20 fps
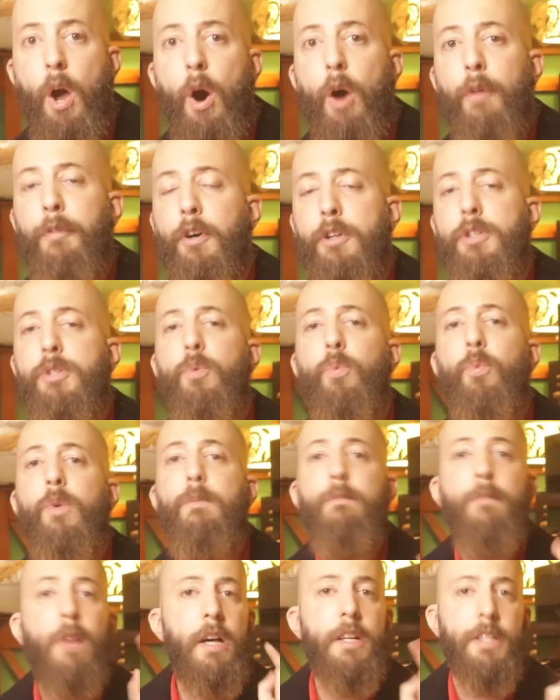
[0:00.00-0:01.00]
Of course, we
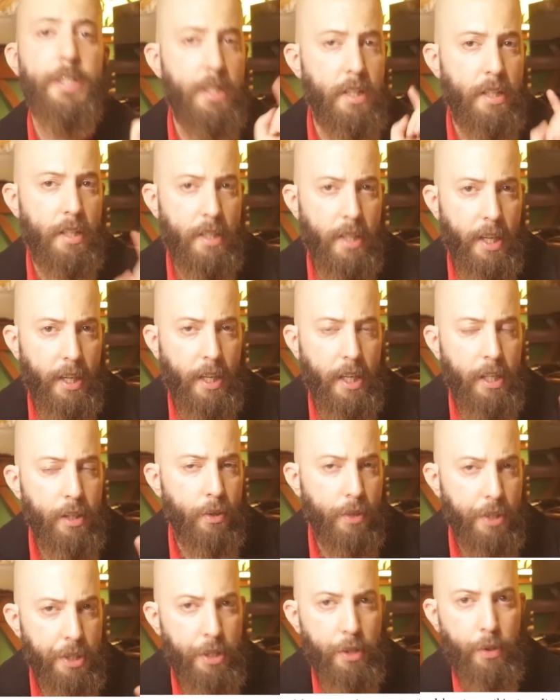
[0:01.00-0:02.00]
must take
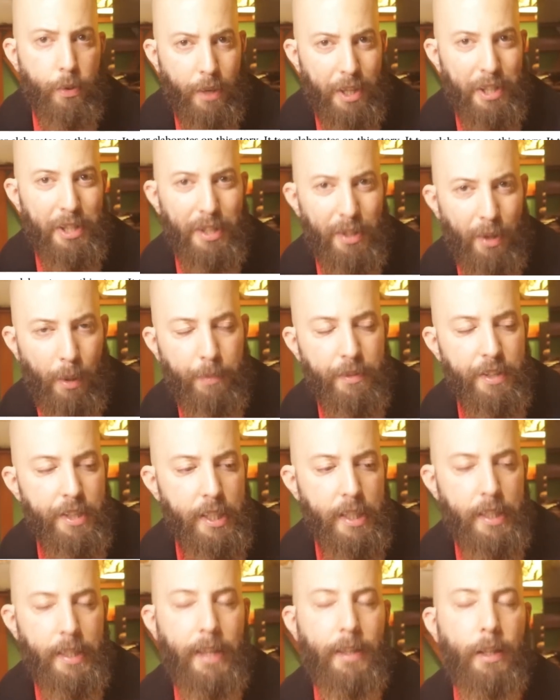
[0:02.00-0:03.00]
into consideration,
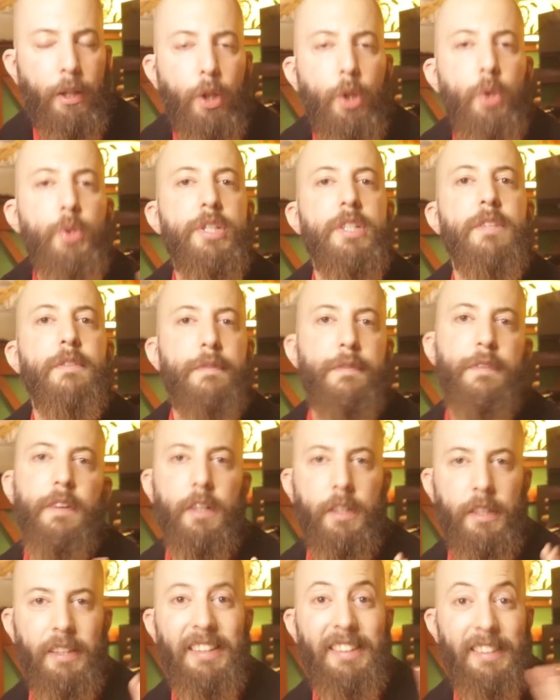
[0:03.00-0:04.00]
obviously, that
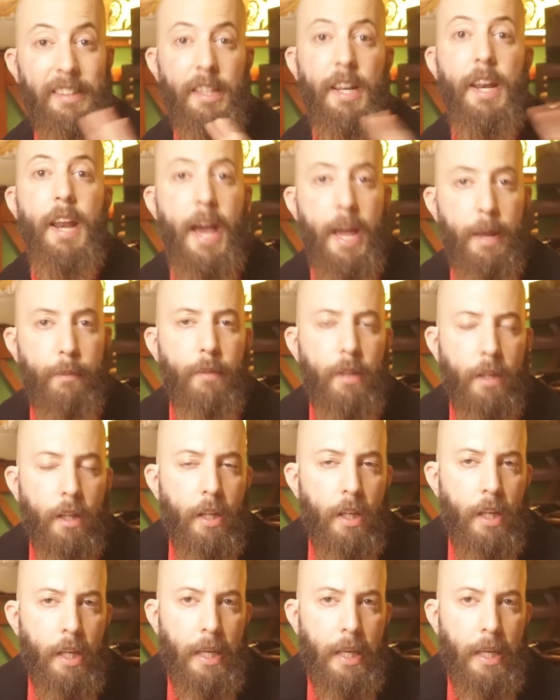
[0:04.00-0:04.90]
Lucifer, the name,